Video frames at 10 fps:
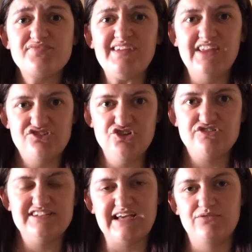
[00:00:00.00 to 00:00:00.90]
that's
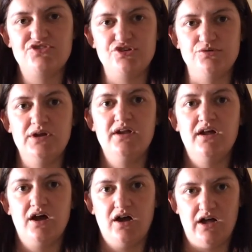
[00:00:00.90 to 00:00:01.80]
usually down to
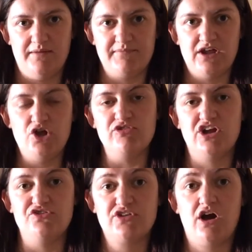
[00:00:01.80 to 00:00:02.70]
an
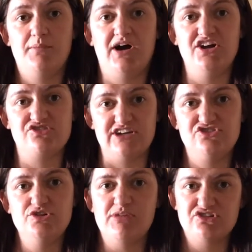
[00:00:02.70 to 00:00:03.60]
overload of carbohydrate,
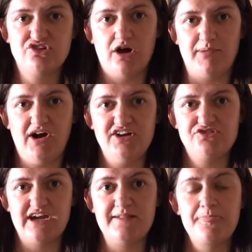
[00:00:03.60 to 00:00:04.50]
too much
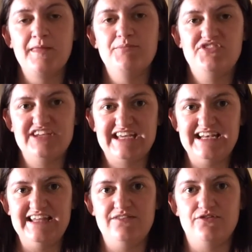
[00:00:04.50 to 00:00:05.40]
carbohydrate,
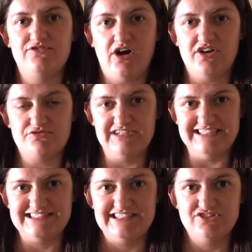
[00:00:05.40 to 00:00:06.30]
particularly the fast
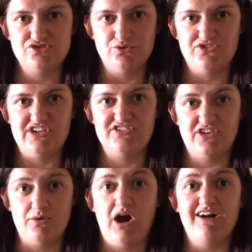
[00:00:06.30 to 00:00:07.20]
releasing sources,
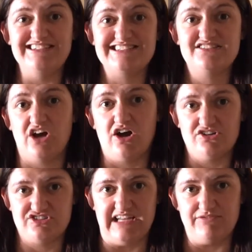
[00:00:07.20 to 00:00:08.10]
so high
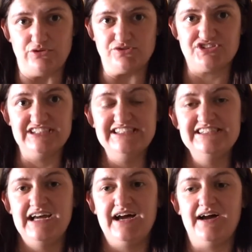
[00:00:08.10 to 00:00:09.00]
starch levels.
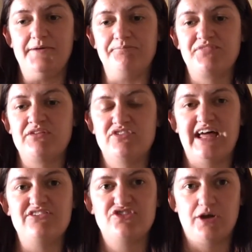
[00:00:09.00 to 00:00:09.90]
For
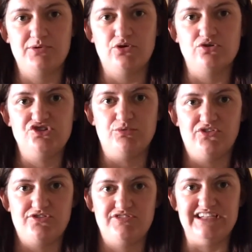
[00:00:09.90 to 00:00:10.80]
that type of horse, you want
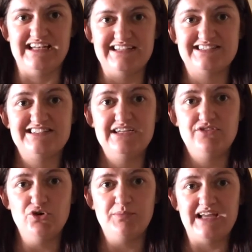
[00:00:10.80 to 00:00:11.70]
to feed less
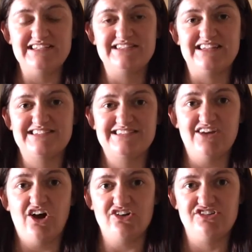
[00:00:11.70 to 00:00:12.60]
cereal based, less
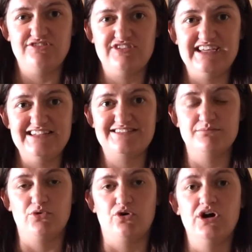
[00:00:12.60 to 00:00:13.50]
starchy feeds and
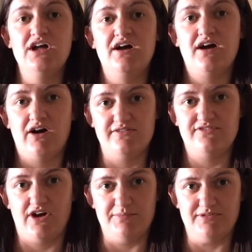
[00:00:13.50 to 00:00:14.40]
more high
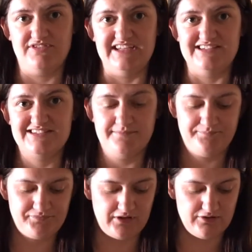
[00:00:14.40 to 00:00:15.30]
fibre feeds.
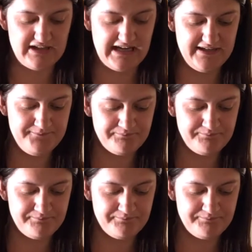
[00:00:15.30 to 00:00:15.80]
Okay.